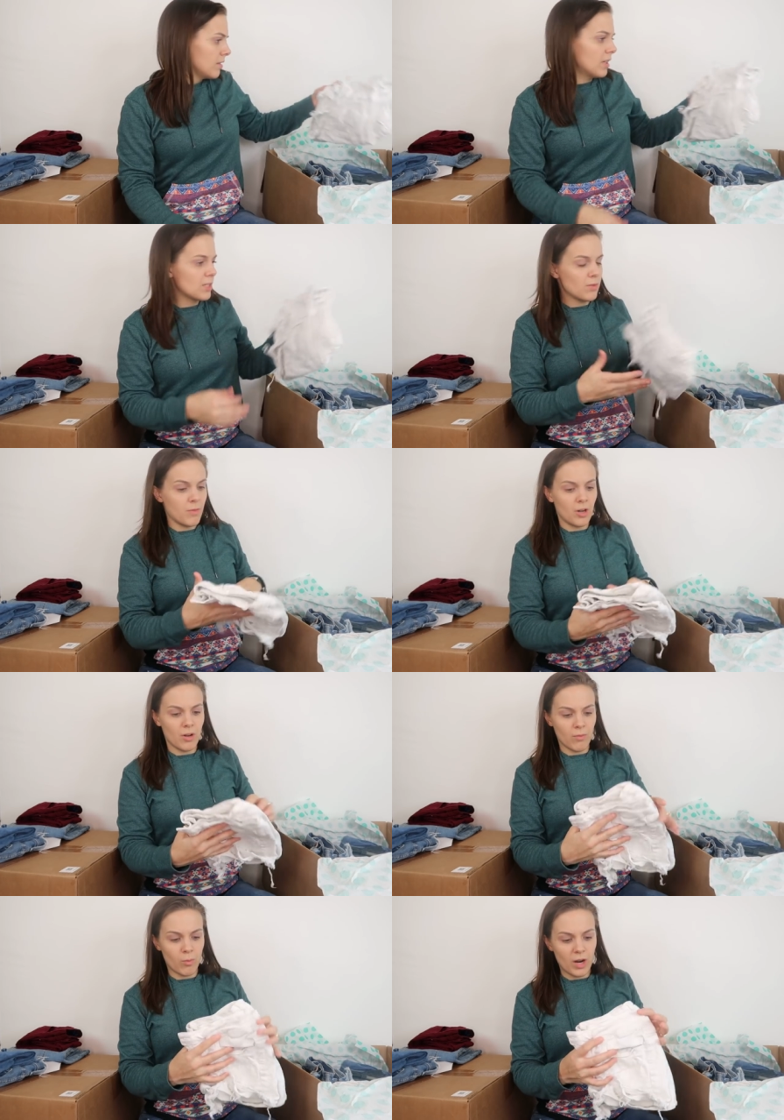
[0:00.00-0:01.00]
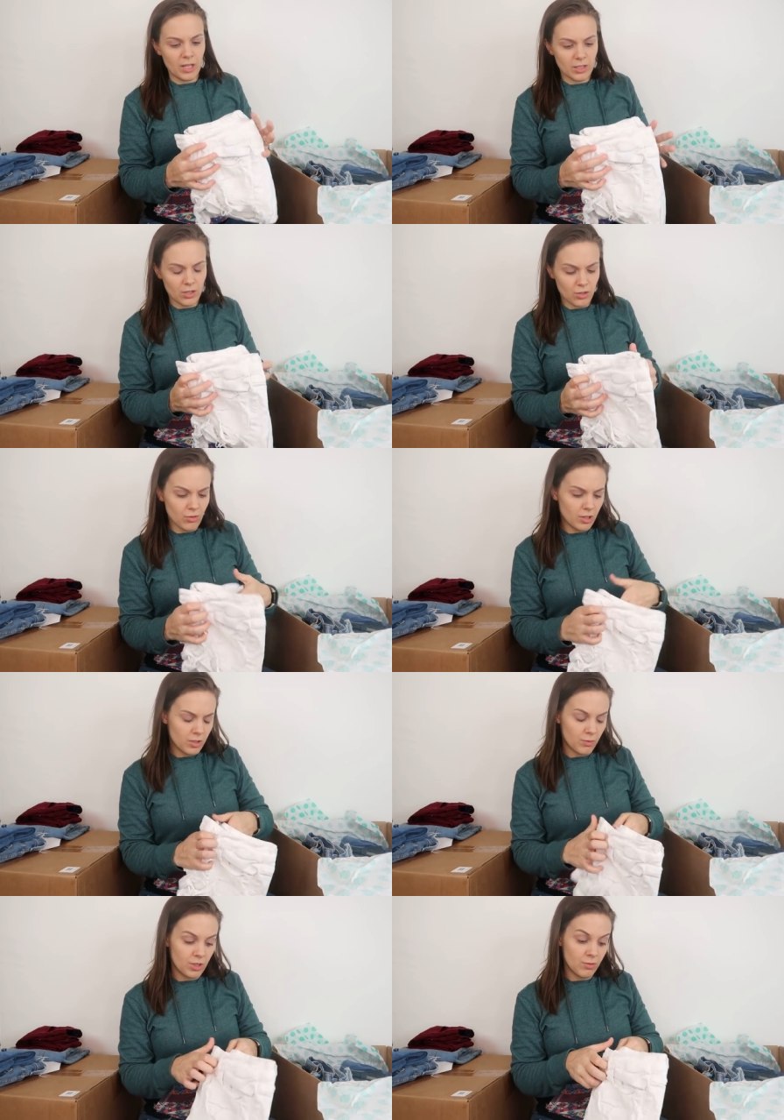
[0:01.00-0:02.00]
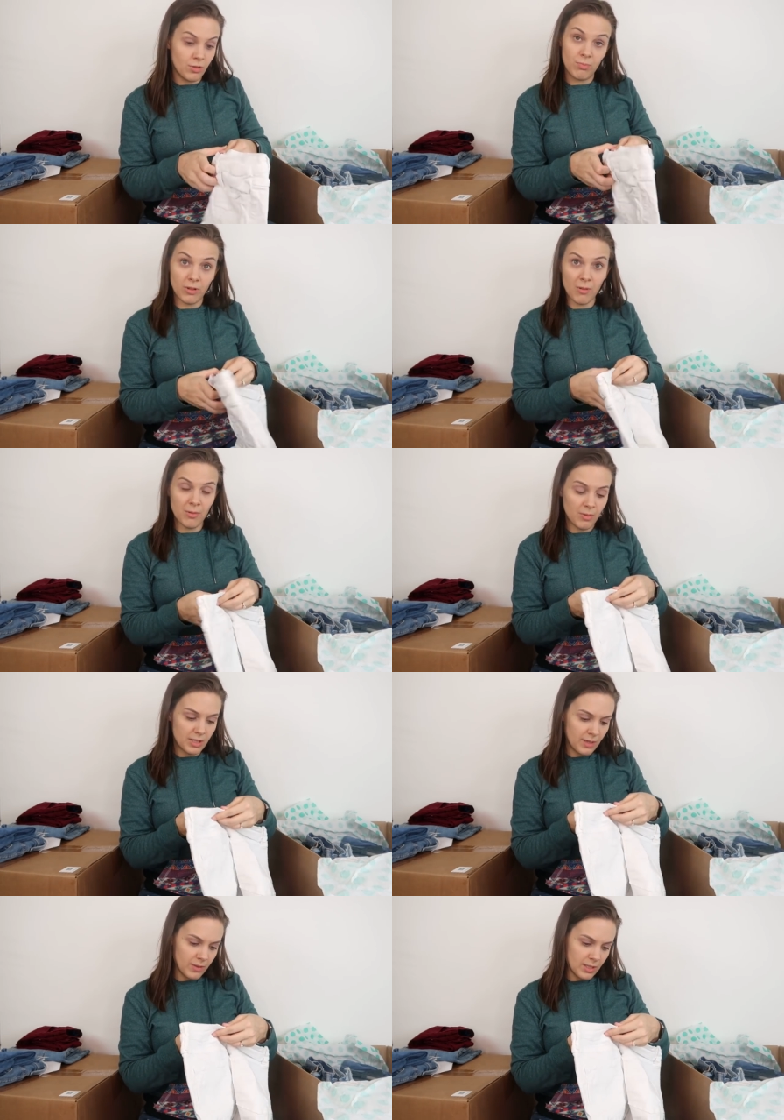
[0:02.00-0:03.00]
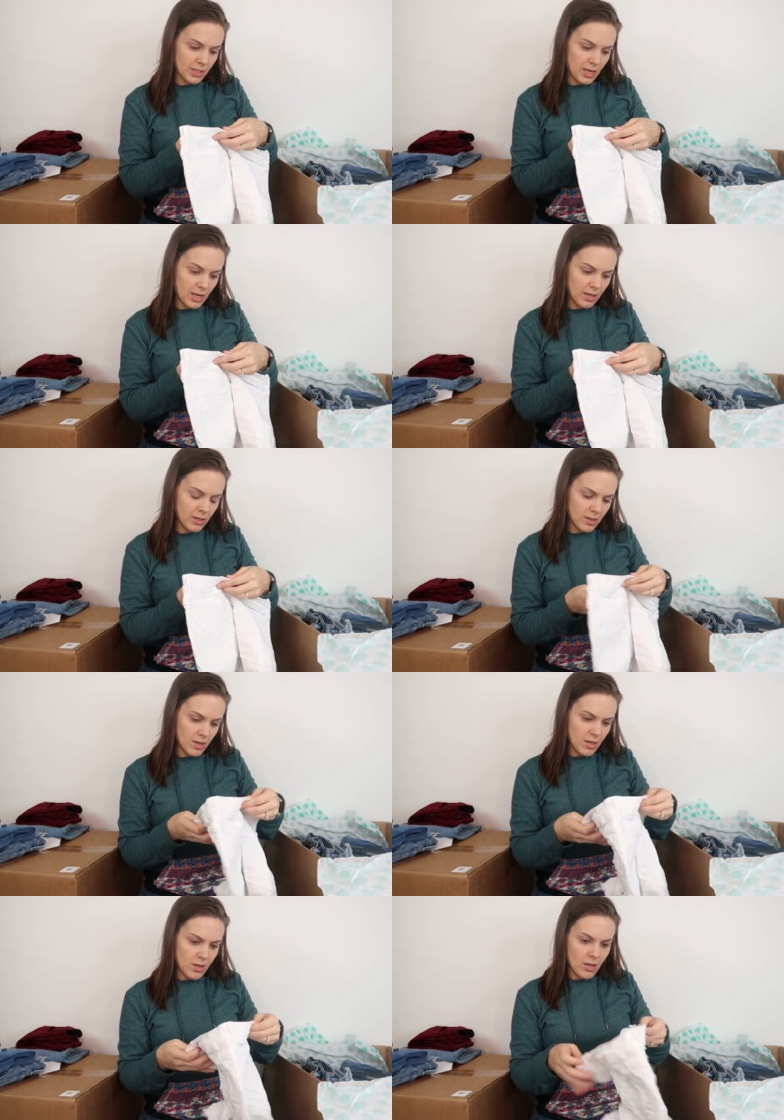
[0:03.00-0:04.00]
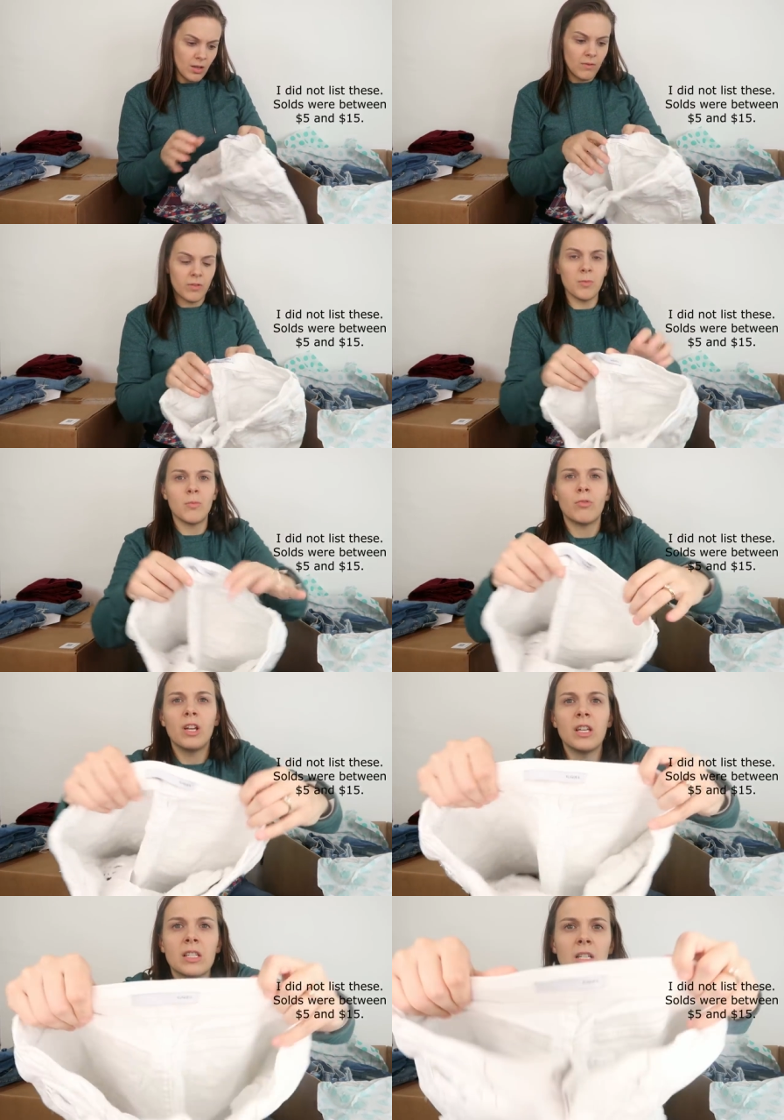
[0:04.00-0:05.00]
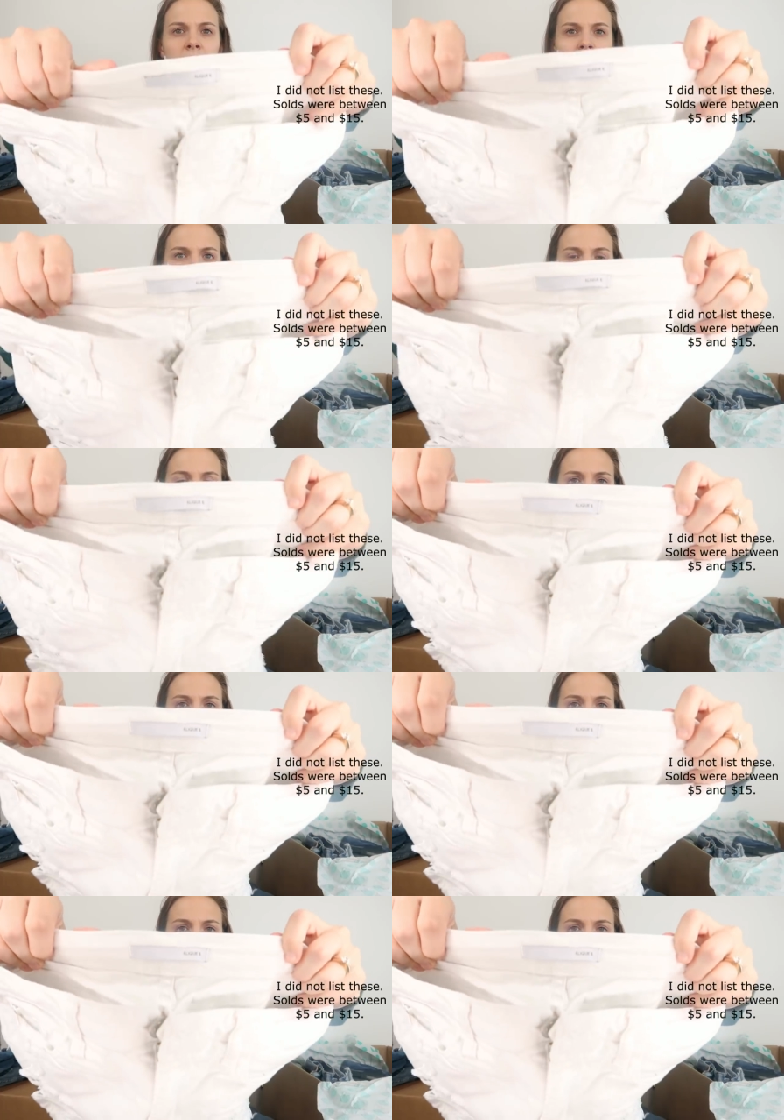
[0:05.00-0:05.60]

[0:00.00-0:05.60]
Next, we have a pair of white shorts, which probably means I have a stain, from the brand Click